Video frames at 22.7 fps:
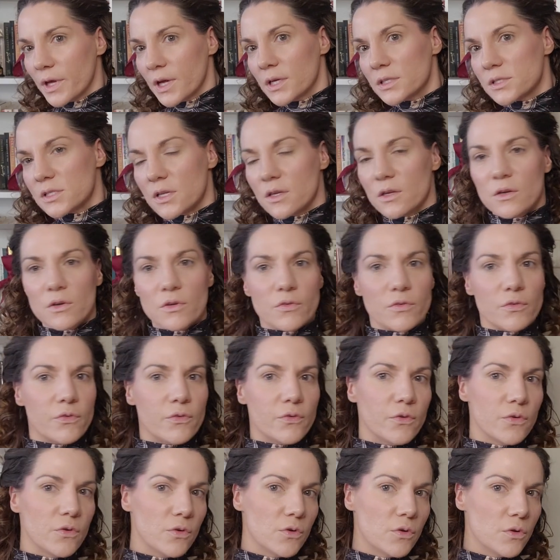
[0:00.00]
because of
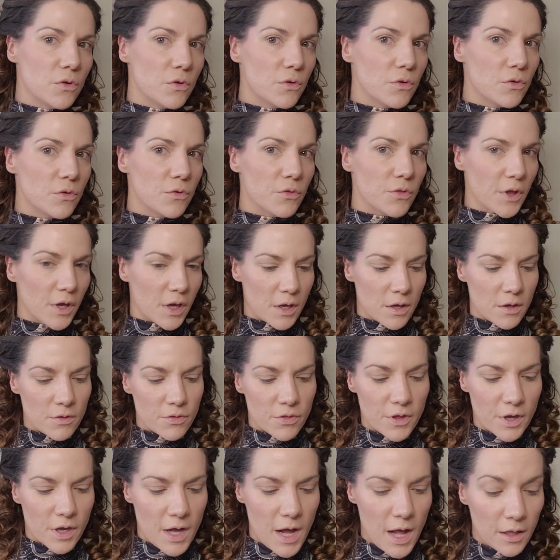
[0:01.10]

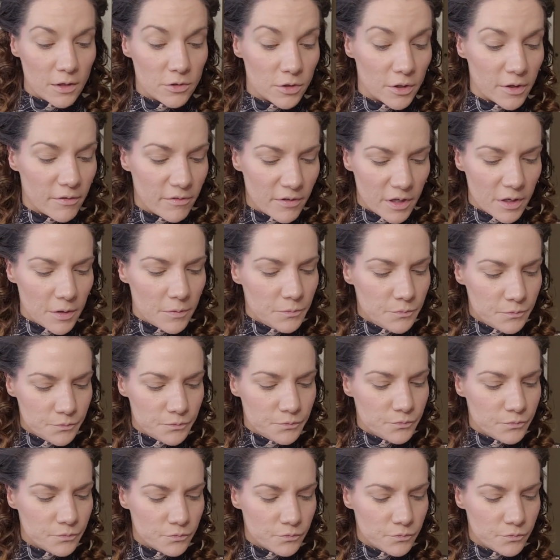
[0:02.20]
the color of it.